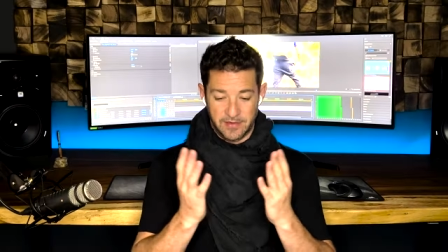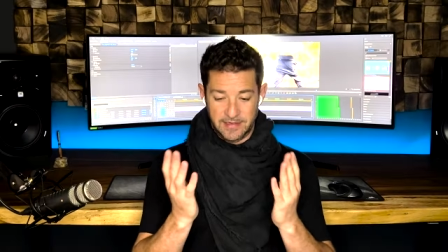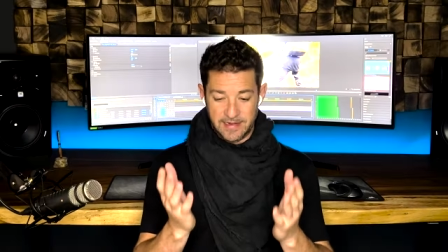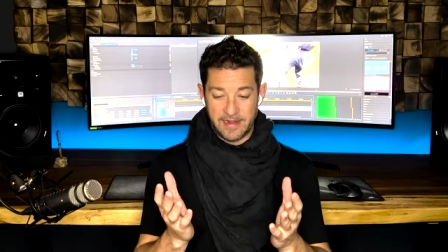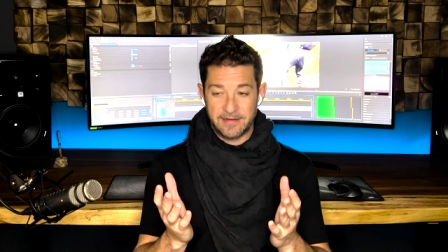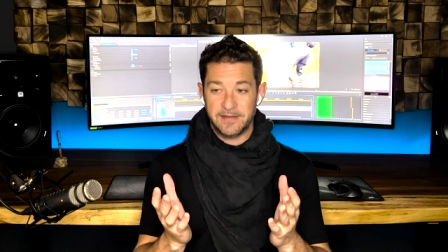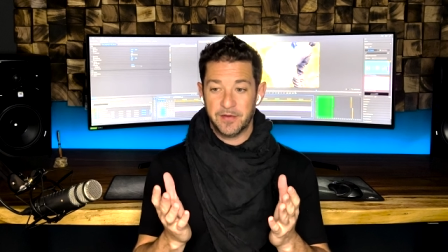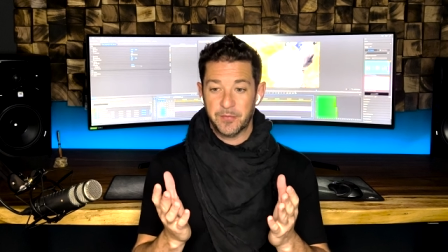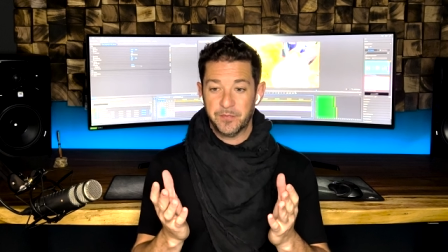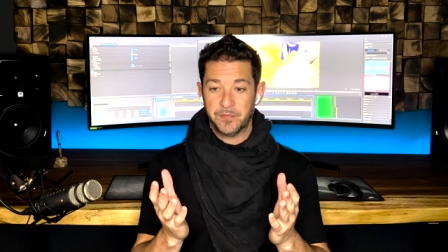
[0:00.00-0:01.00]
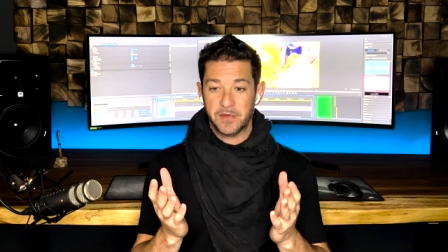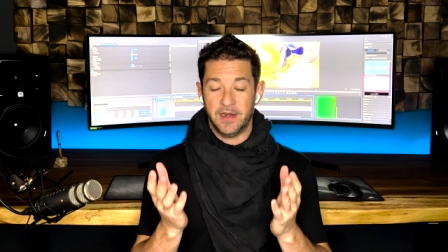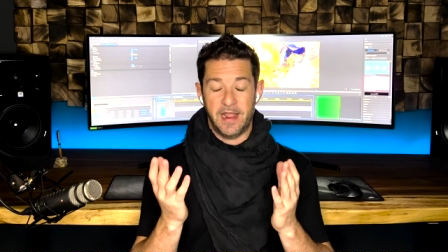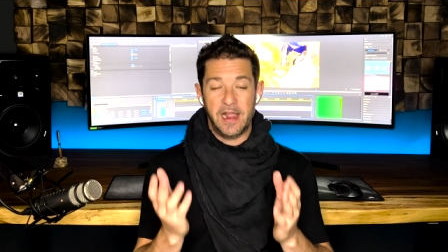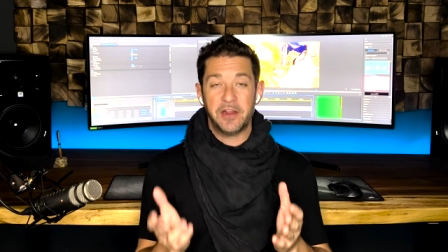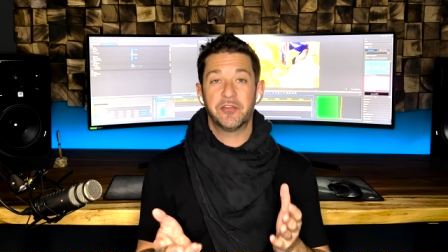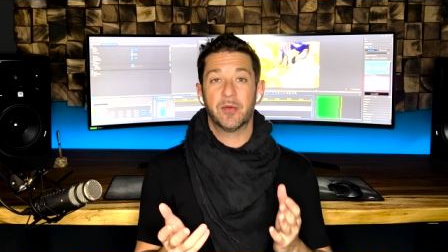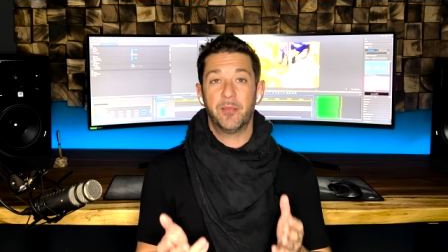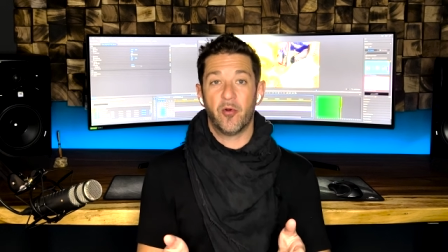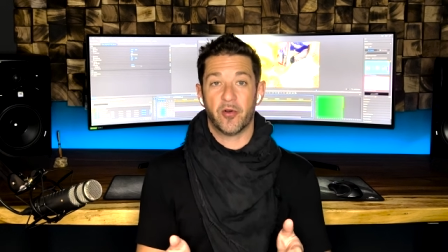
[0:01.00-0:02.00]
get an extra
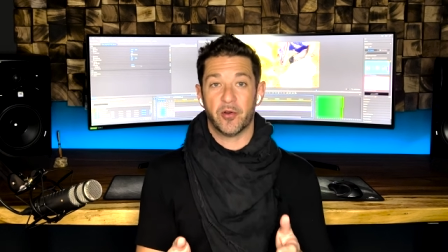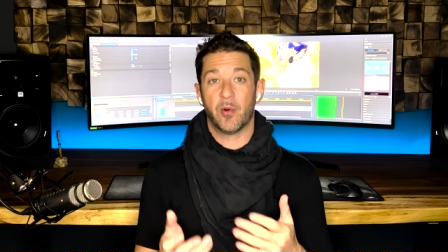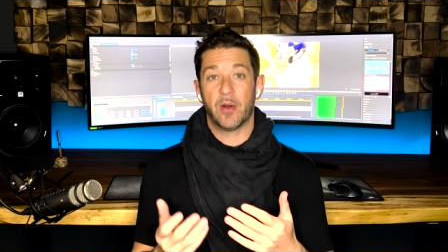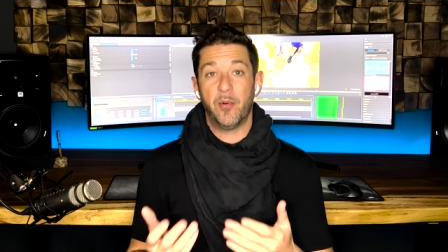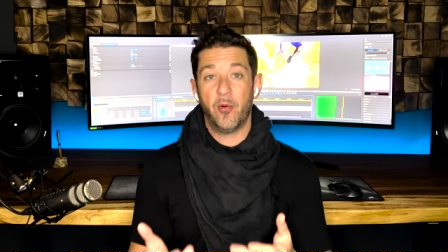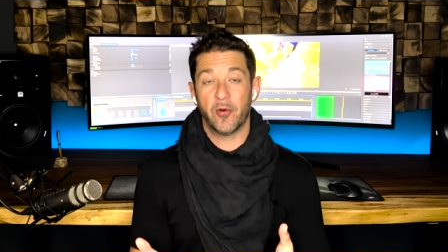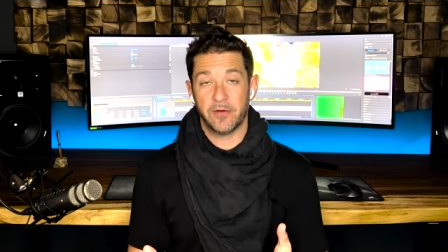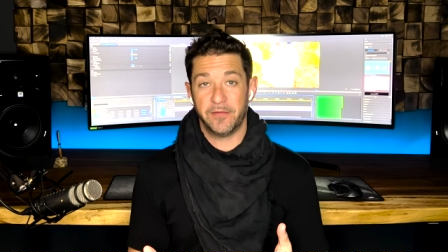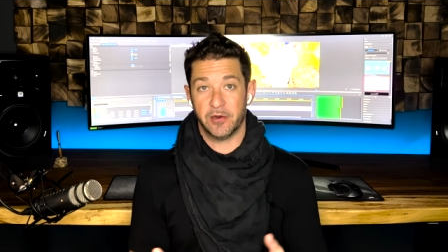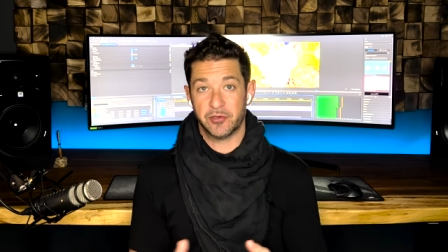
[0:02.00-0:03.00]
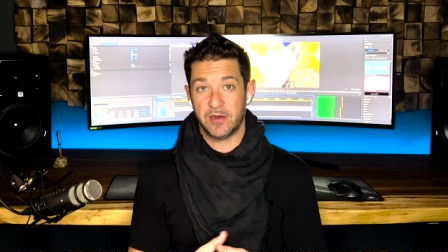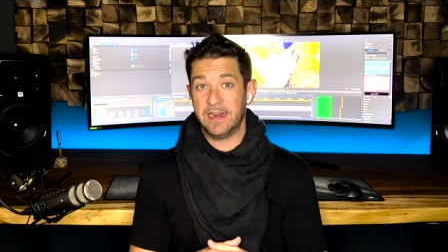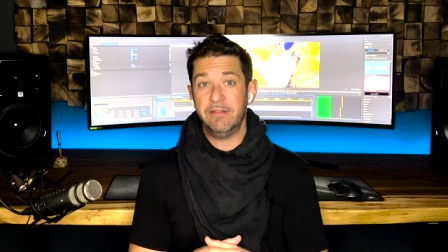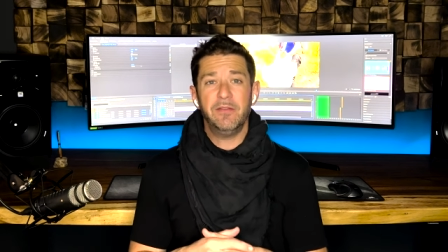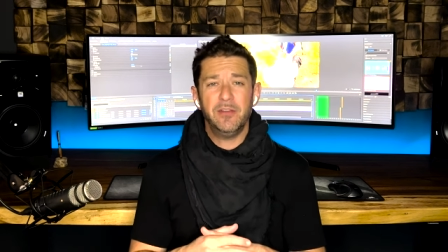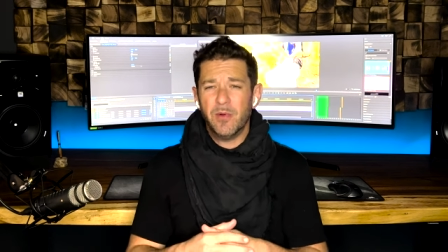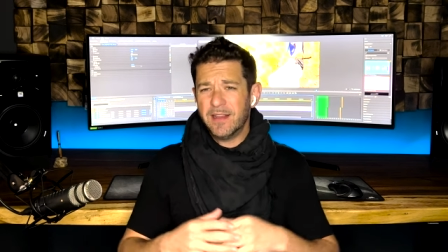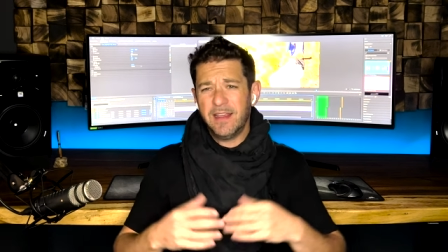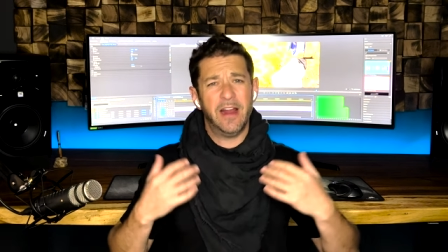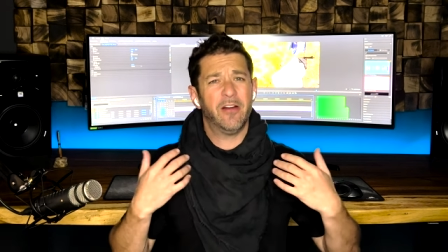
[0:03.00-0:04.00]
porter or a for your trek, even if you want
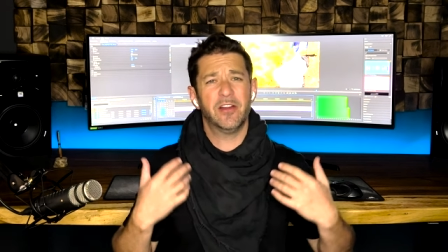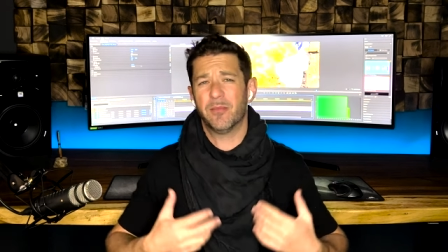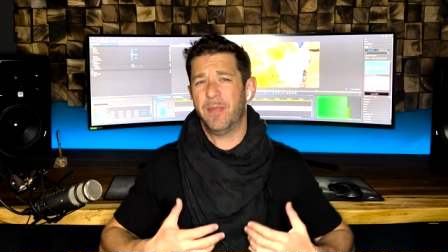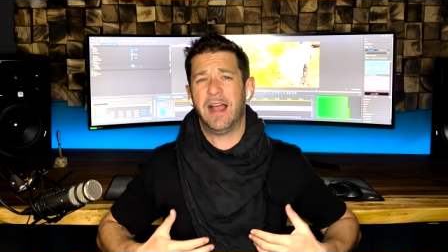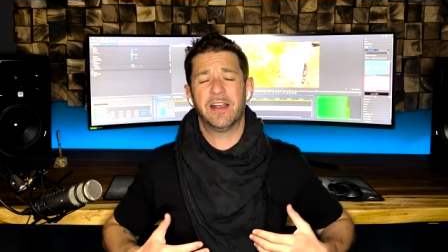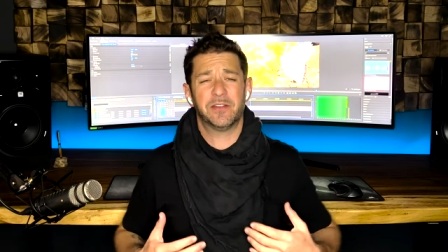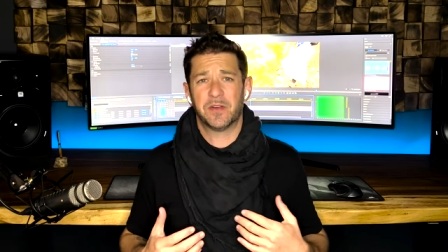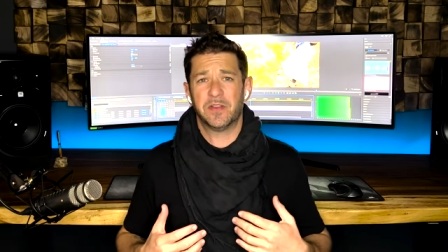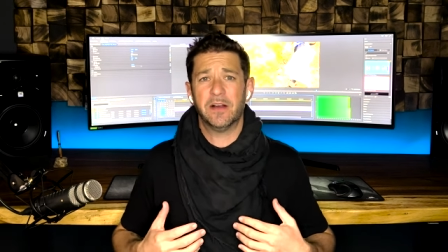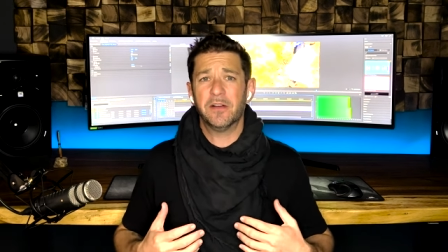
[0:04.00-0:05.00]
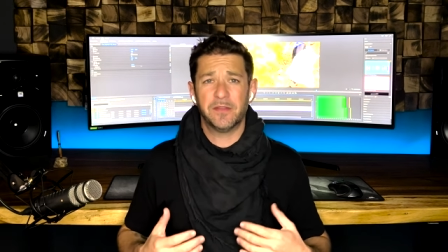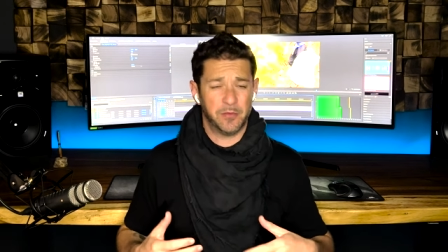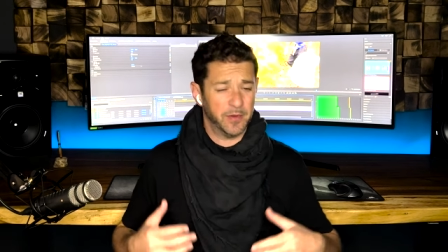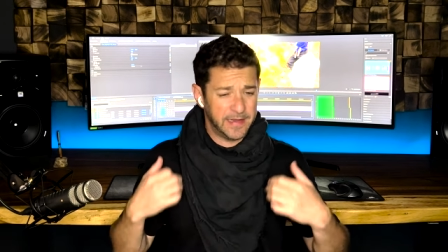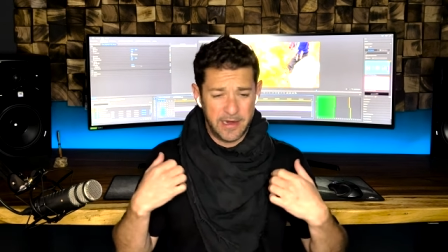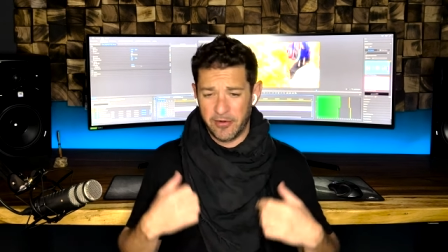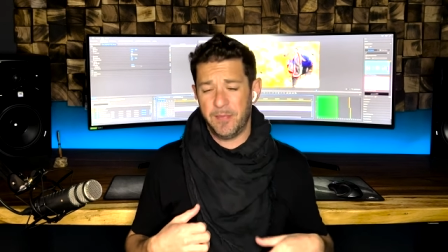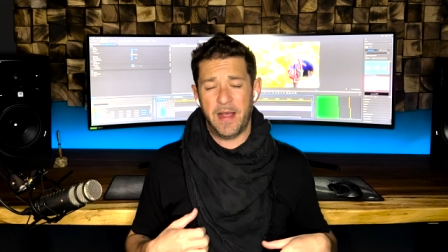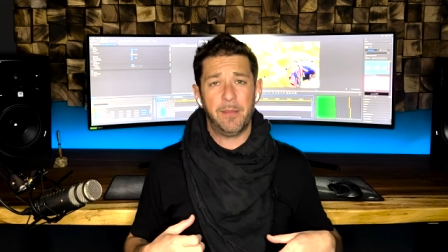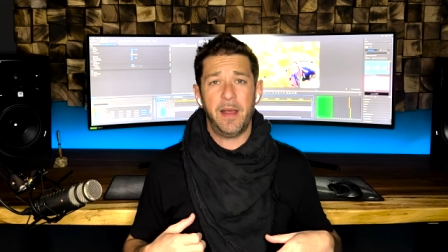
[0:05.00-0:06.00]
to carry your bags yourself and you want to carry a
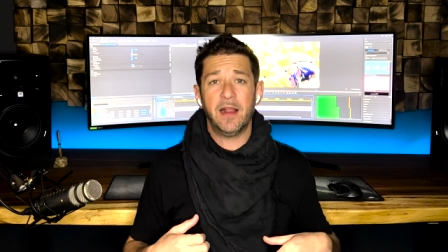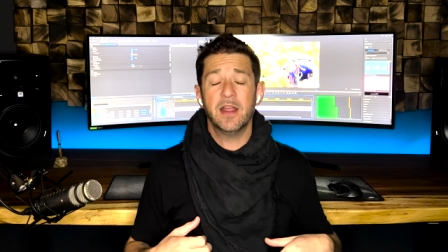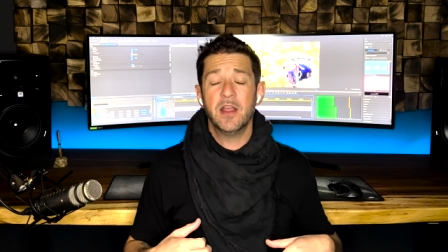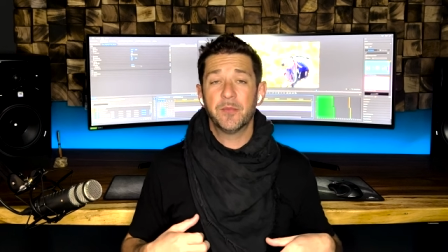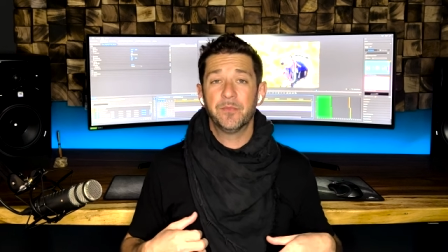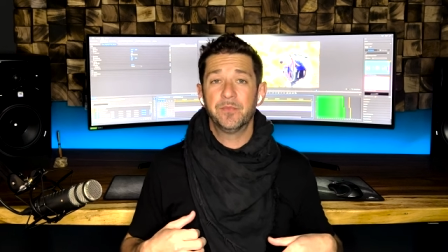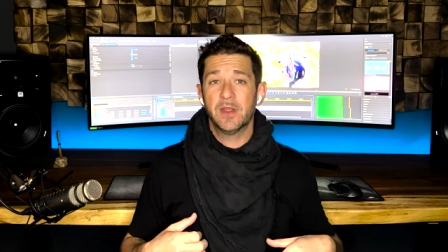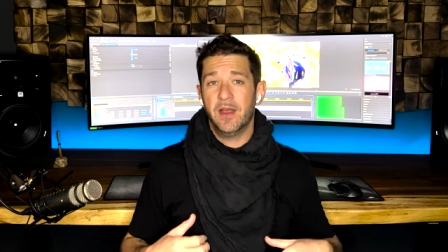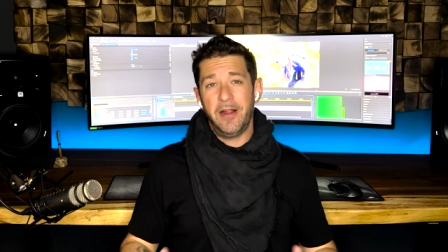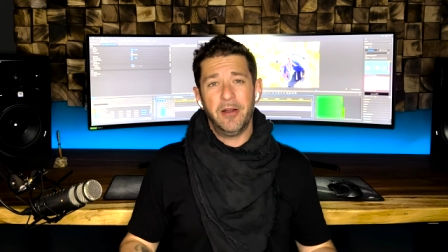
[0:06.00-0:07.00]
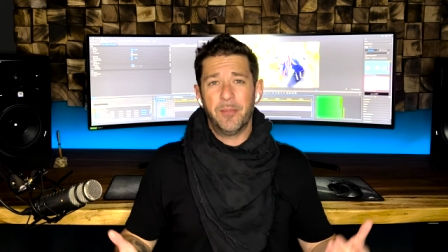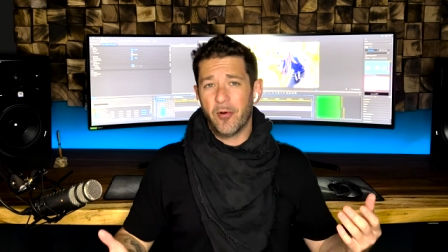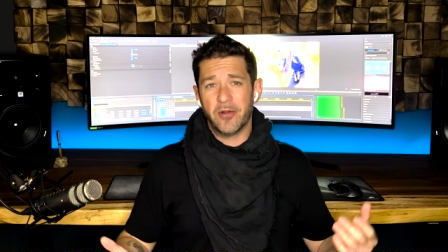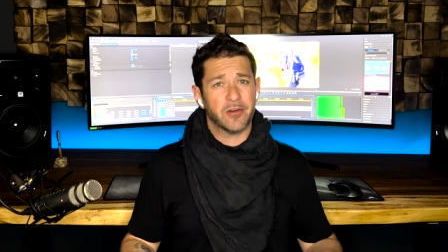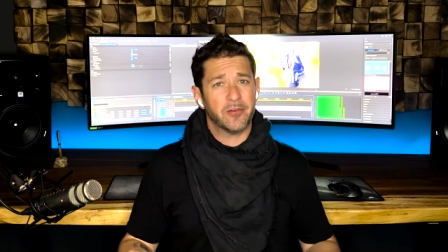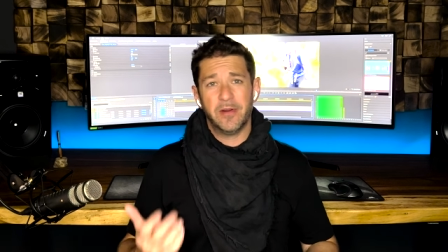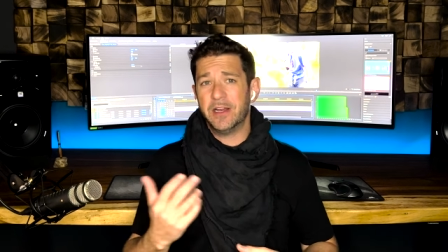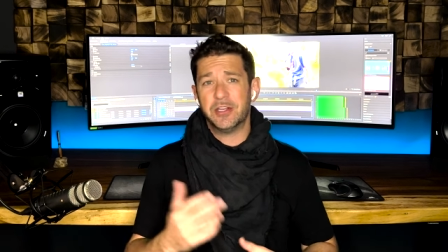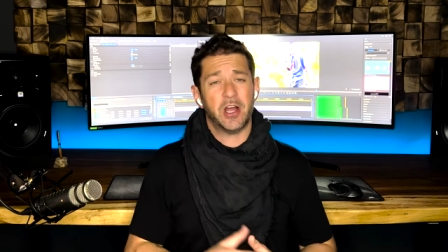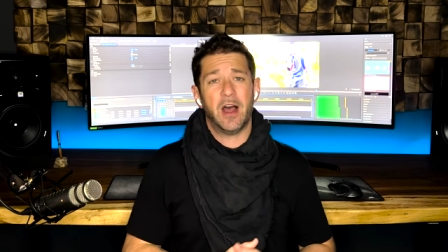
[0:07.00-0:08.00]
backpack, hire a porter,
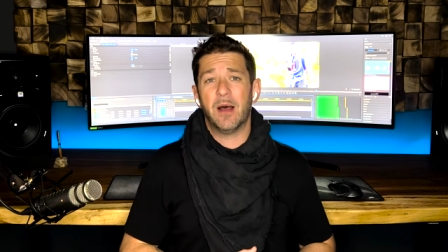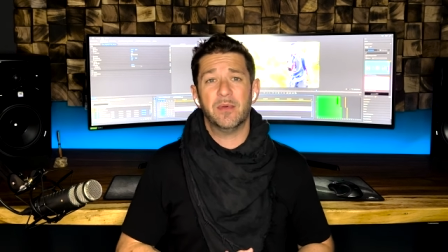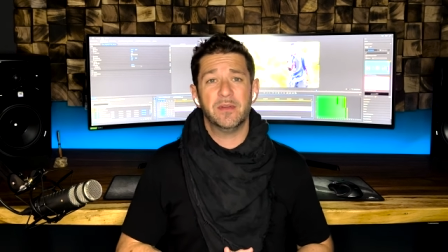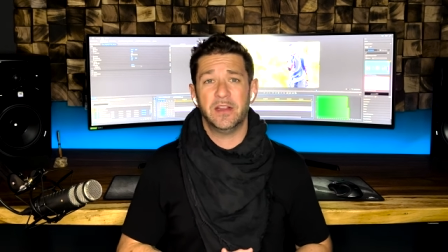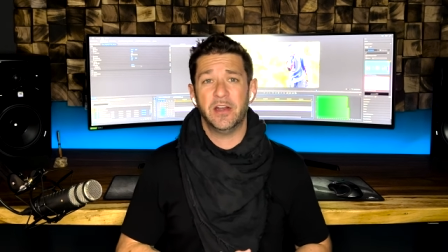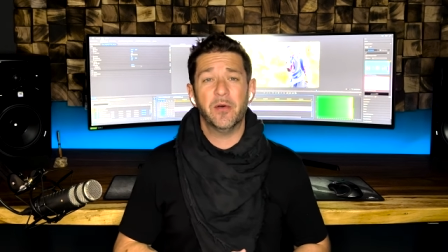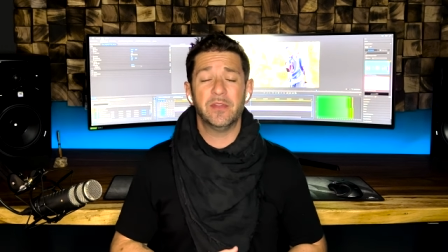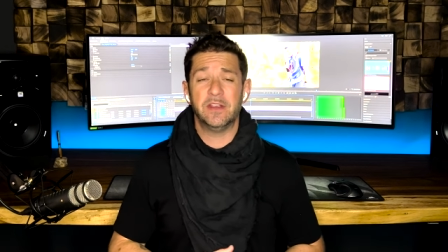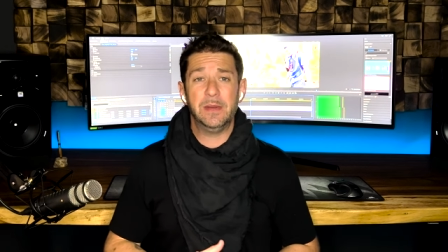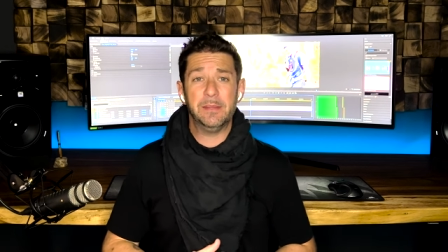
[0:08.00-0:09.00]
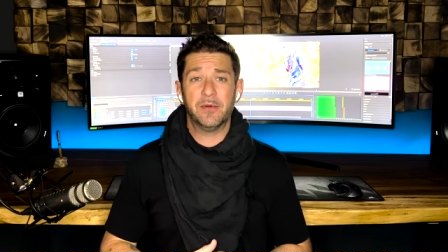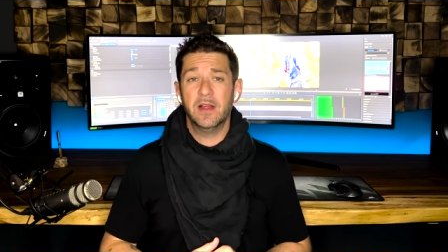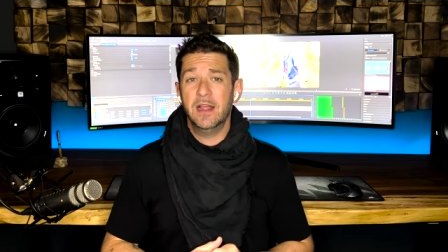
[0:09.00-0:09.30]
create a job. You know, these people,